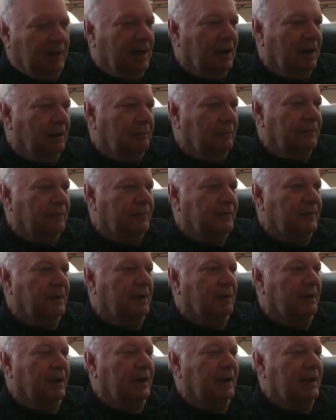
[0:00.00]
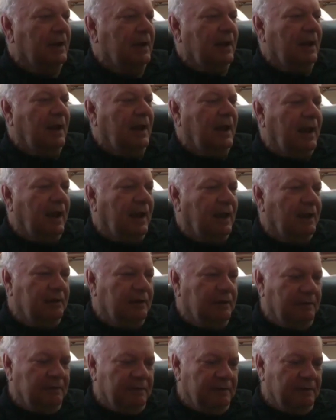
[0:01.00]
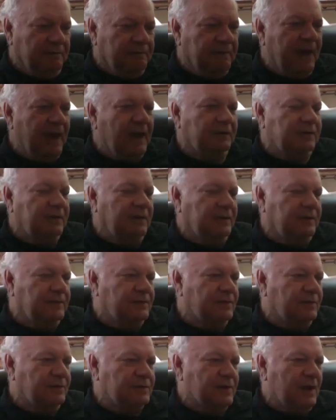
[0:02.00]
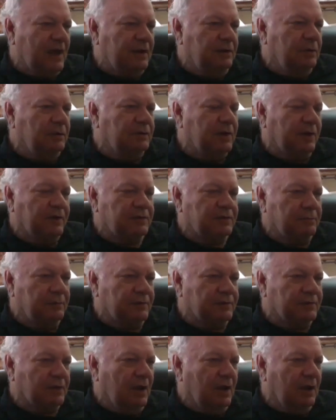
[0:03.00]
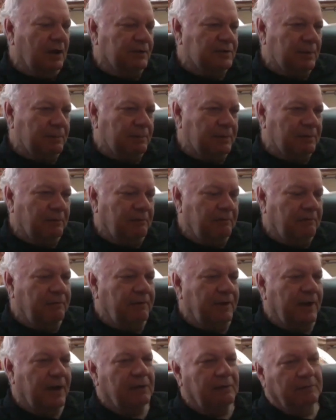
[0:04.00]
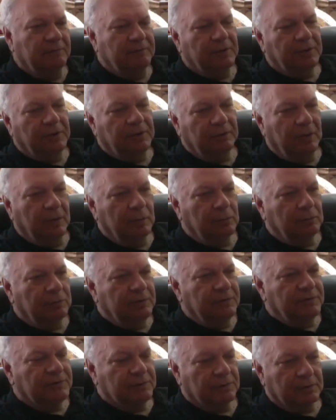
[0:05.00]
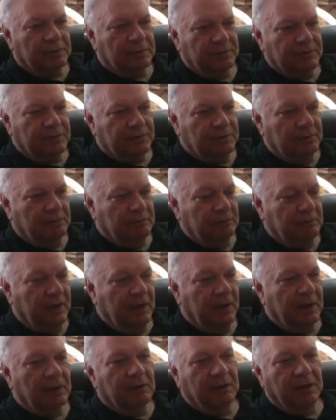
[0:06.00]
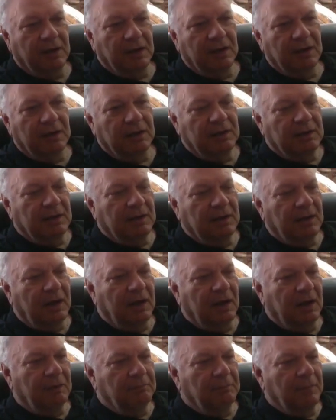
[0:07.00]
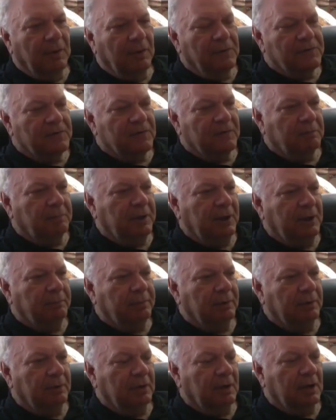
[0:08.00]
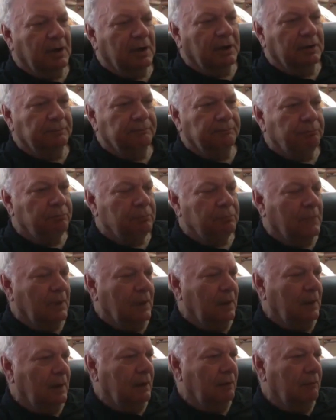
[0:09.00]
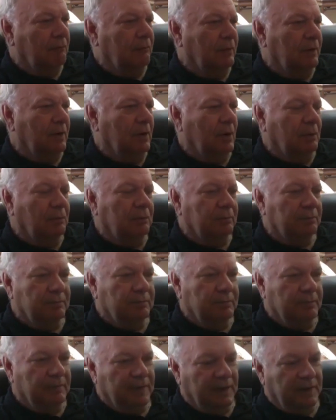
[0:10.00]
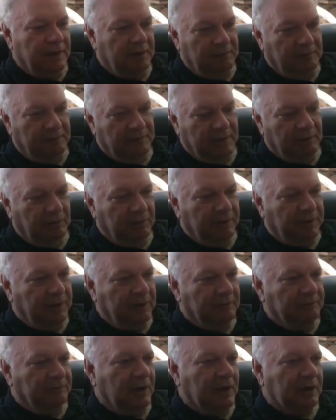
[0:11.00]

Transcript: um, theory. And the fact is, is that New Testament scholarship is a very, very low resource area. Uh, most of the people are, you know, they they will give